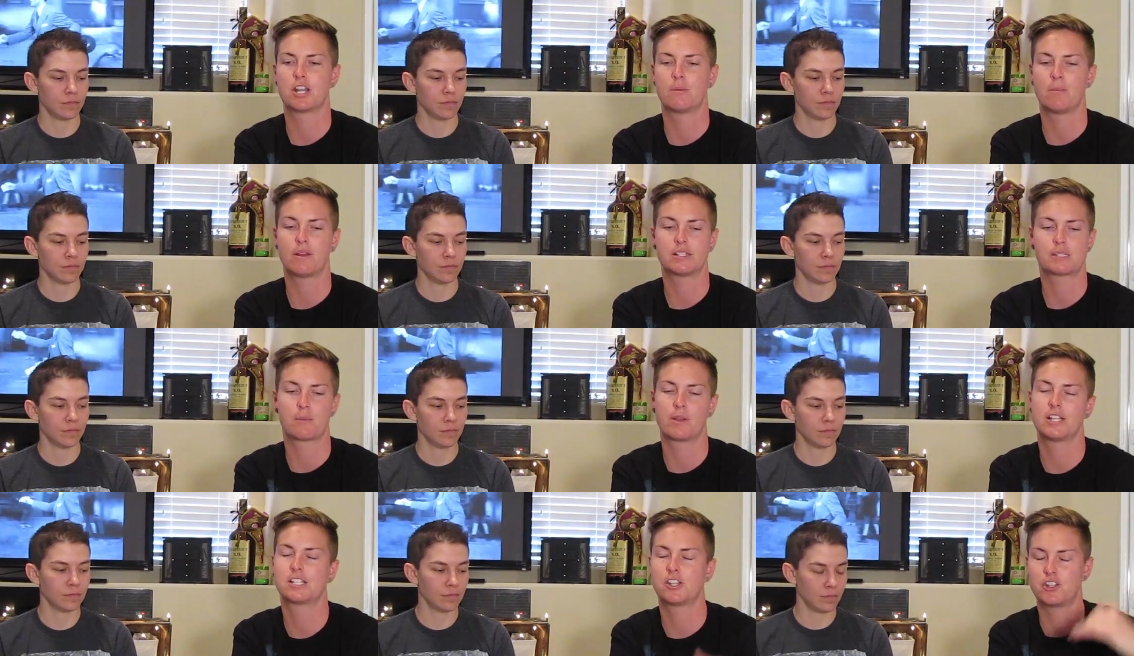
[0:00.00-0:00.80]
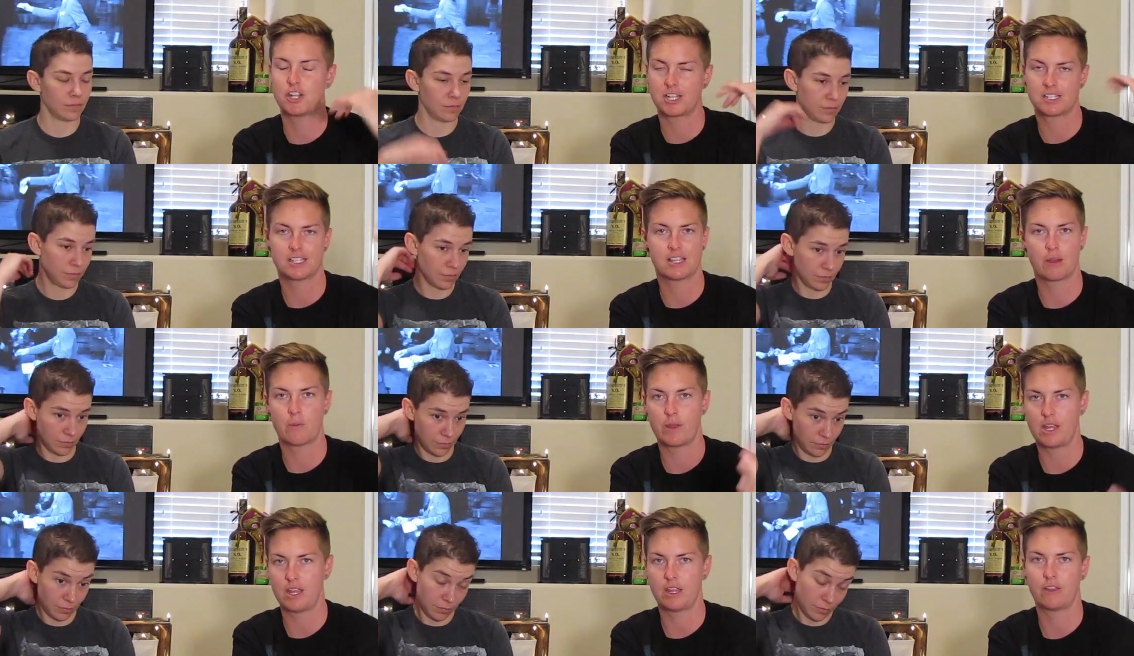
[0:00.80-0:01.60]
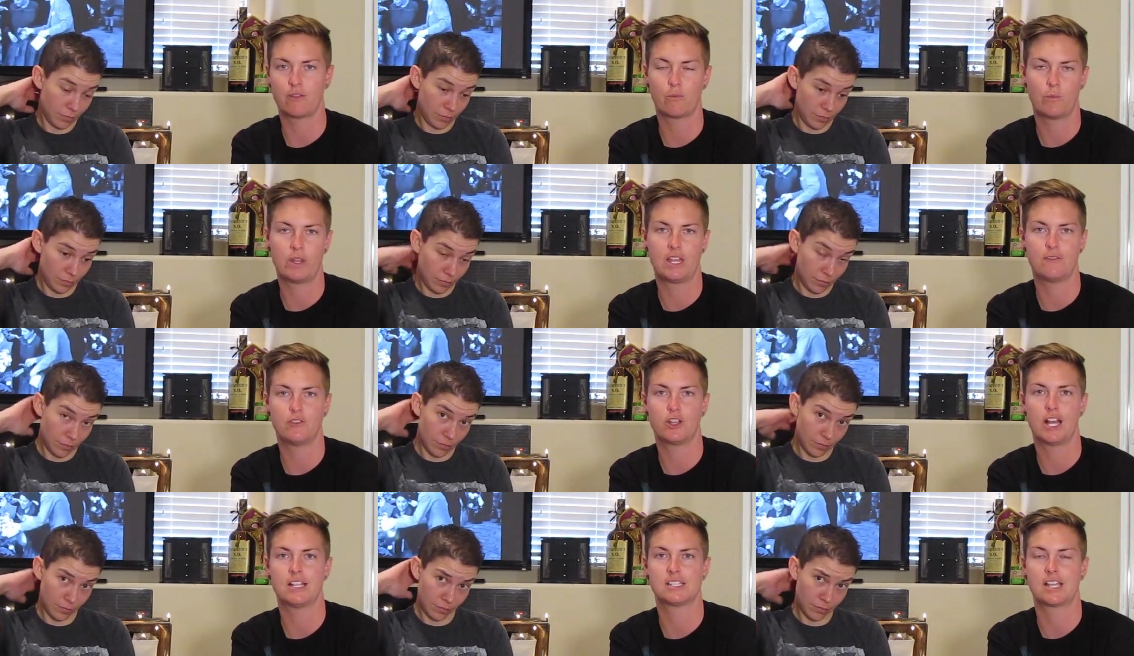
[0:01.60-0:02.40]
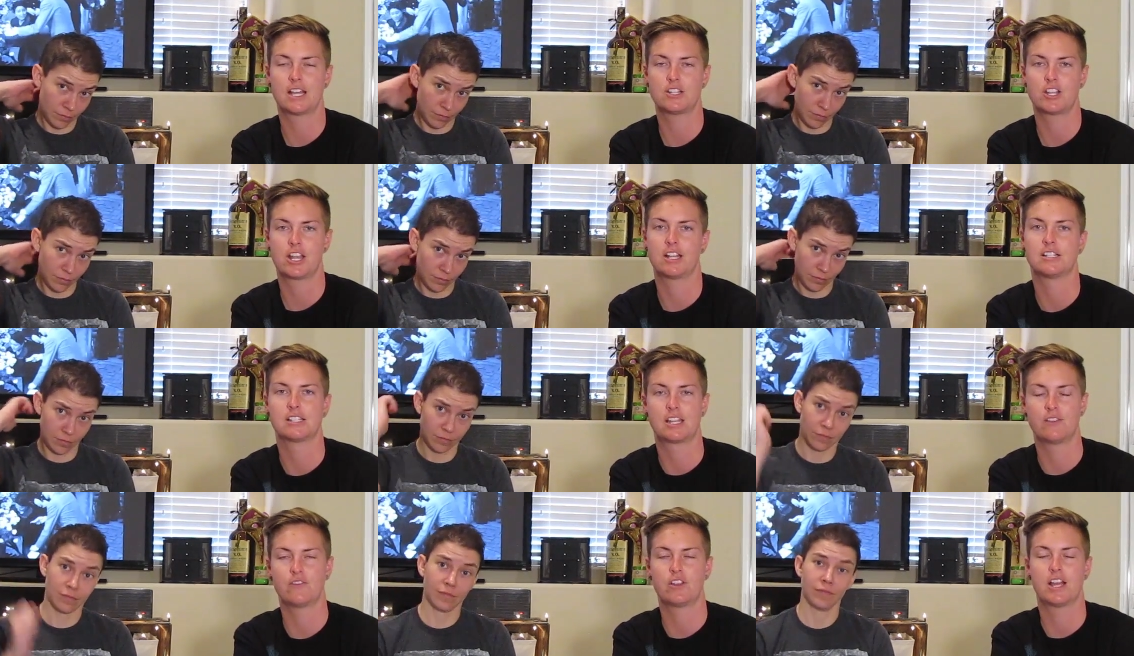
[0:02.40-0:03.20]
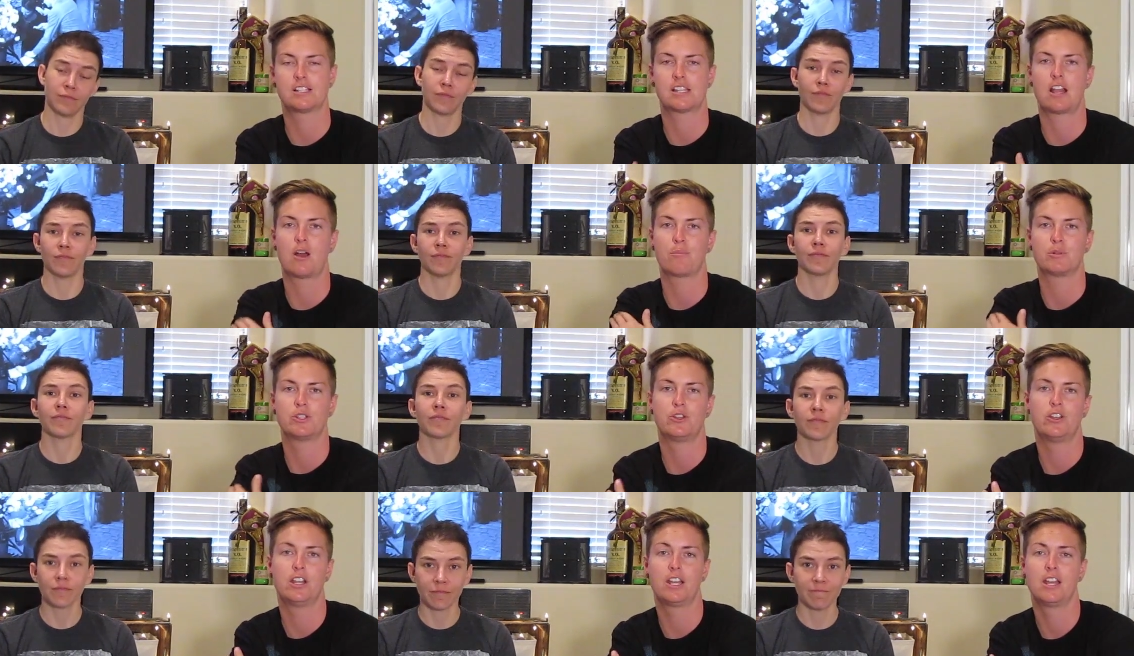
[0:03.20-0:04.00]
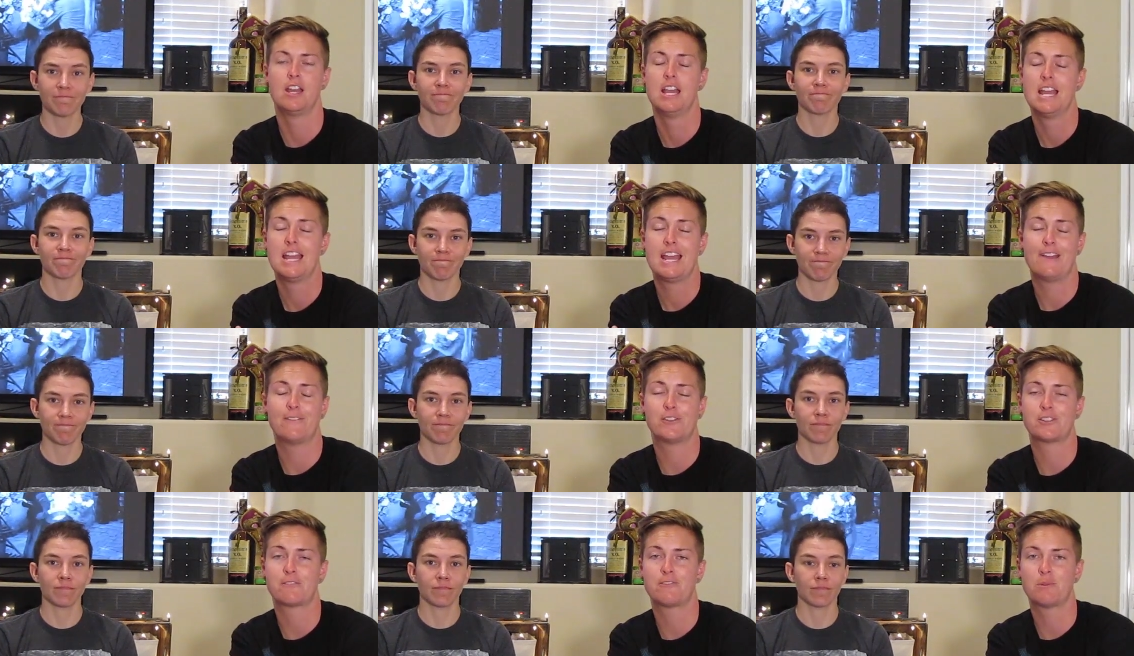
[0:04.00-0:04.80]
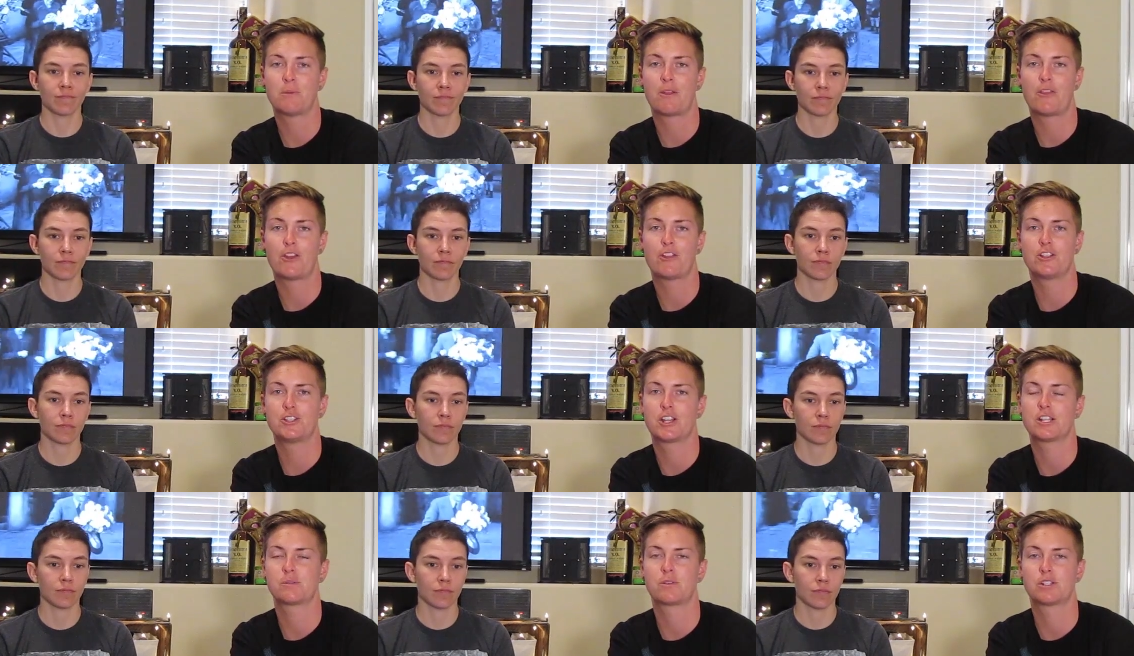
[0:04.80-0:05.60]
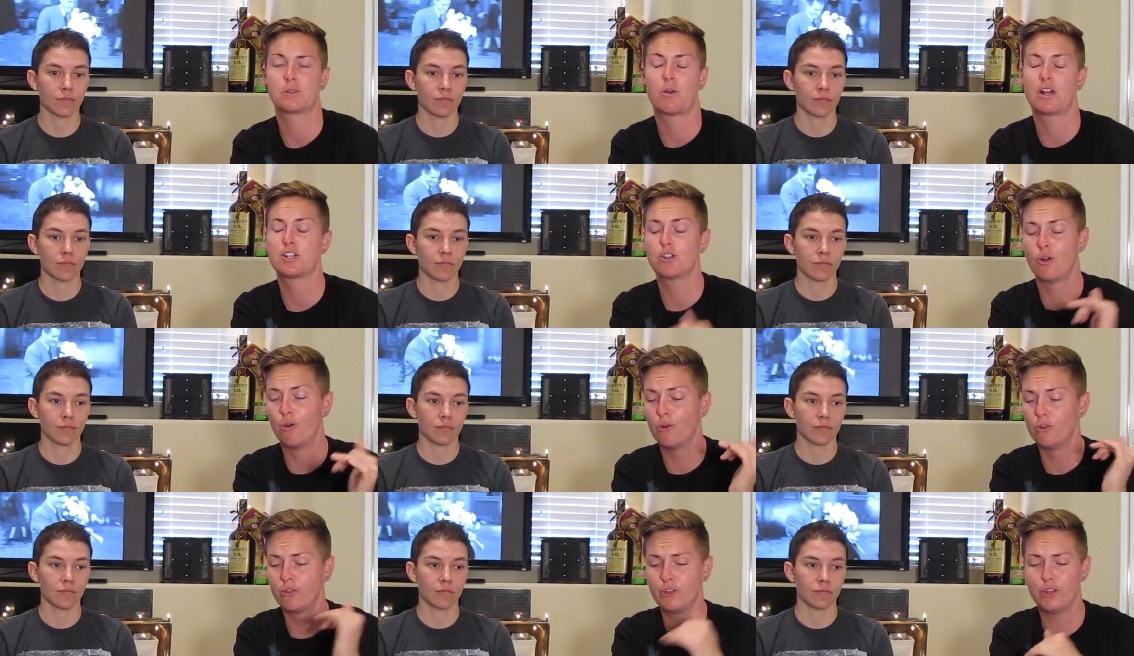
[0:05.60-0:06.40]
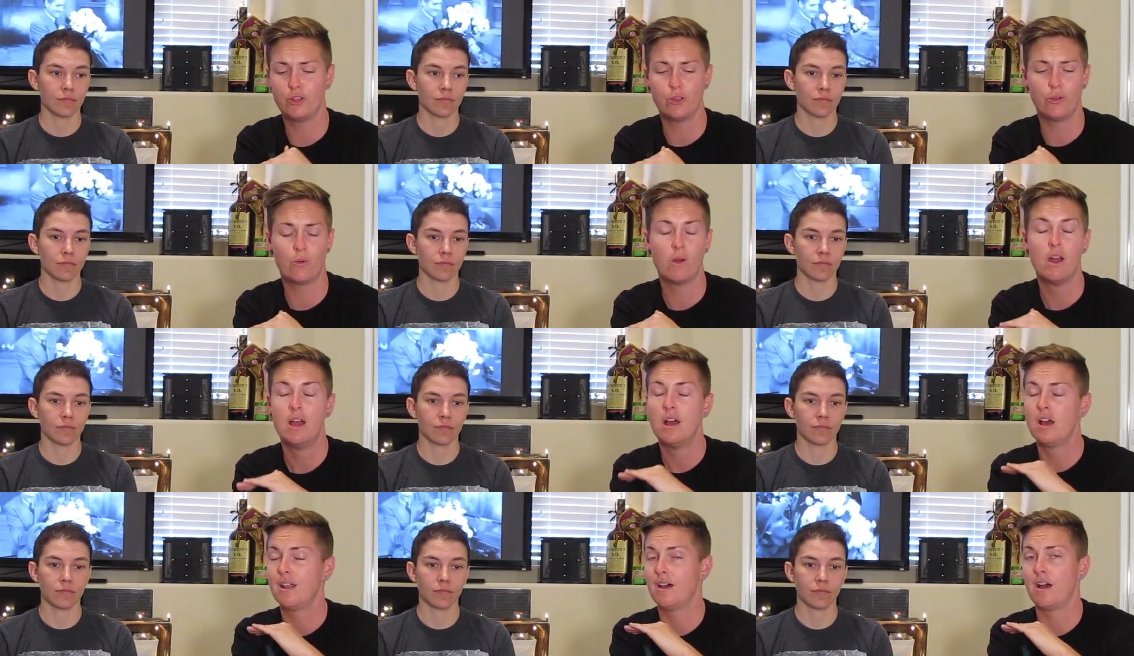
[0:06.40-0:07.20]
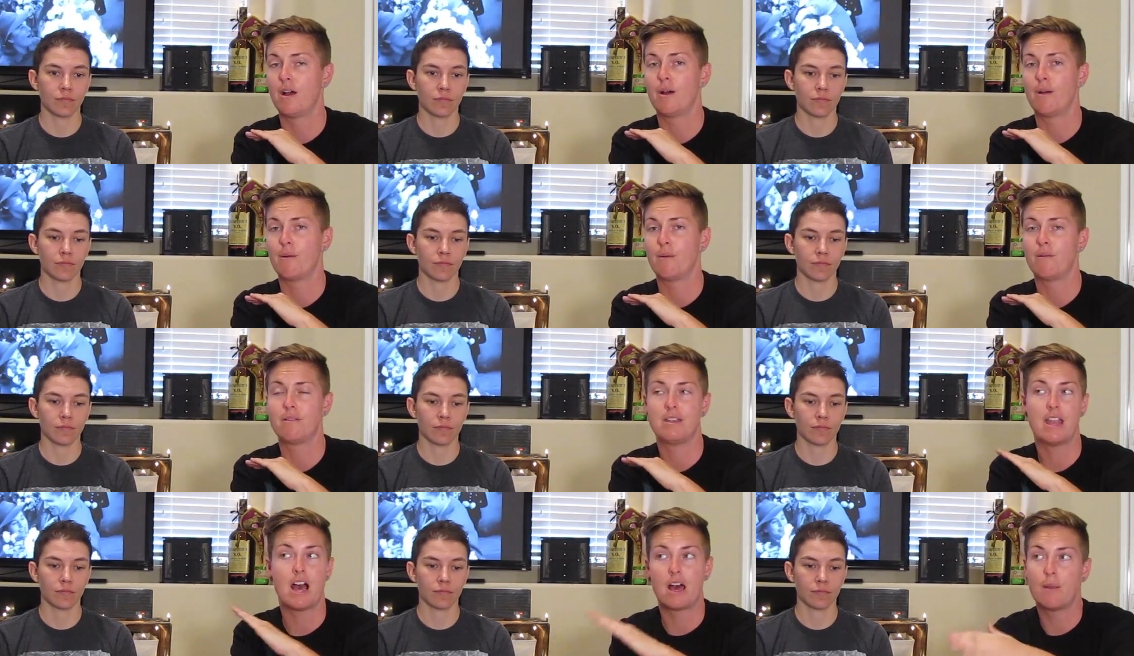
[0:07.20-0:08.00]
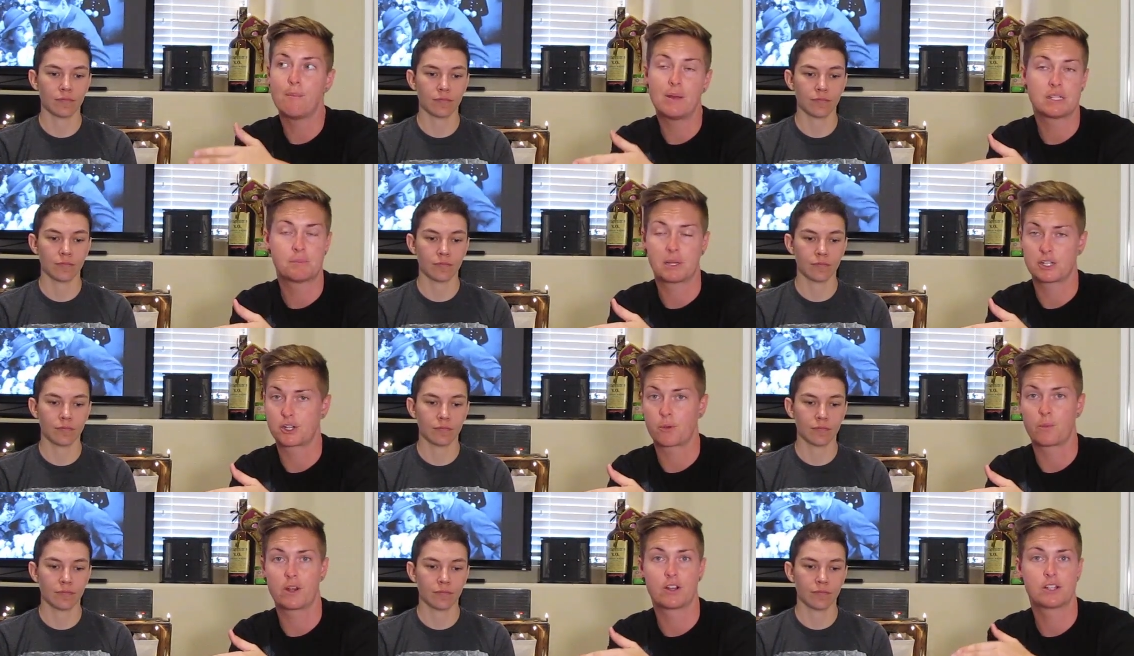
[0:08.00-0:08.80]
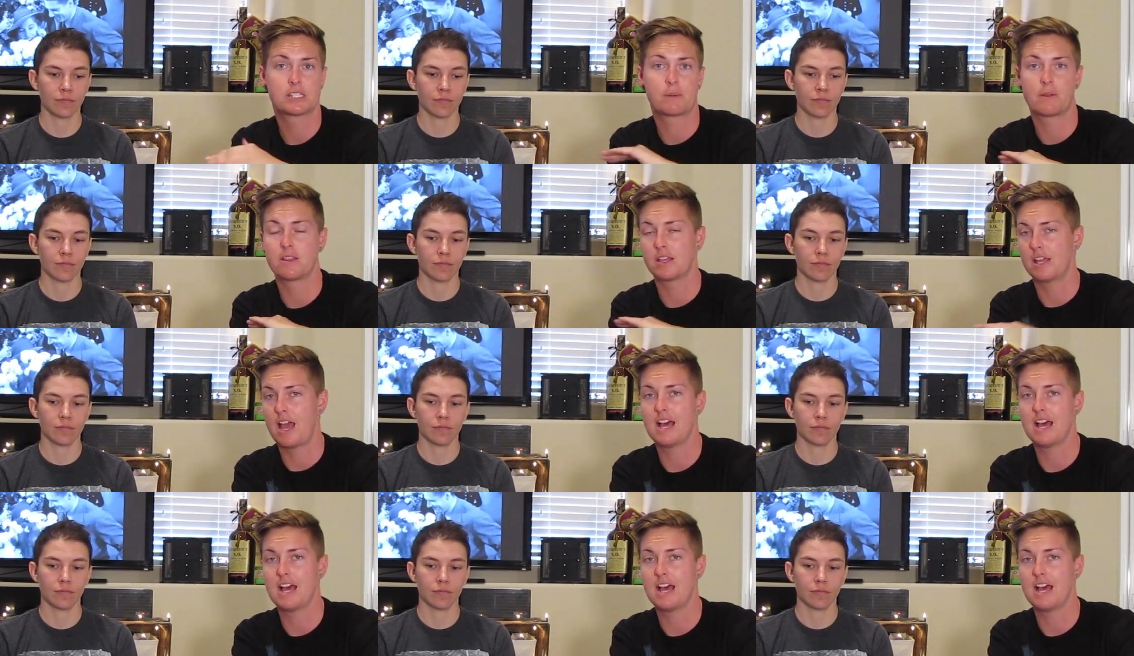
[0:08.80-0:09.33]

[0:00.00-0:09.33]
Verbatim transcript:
Speaker 1: it up. Somebody suggested that we we give you guys that chance, give you guys that opportunity. If there's a film out there that you guys want us to watch, old, new, uh, not Best Picture winner, somebody that